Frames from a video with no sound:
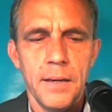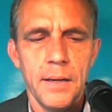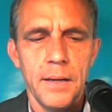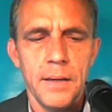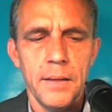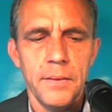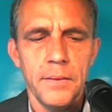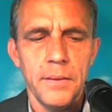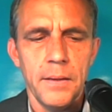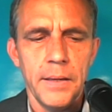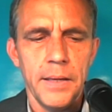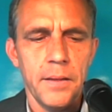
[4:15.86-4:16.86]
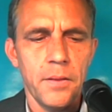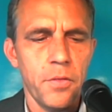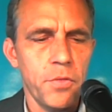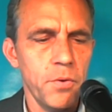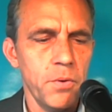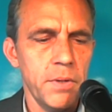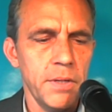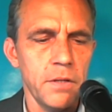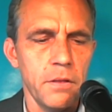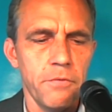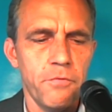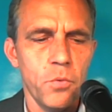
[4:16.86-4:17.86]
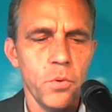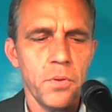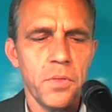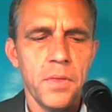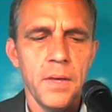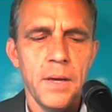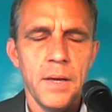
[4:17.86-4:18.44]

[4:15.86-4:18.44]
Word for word: on the, late on the 3rd into the 4th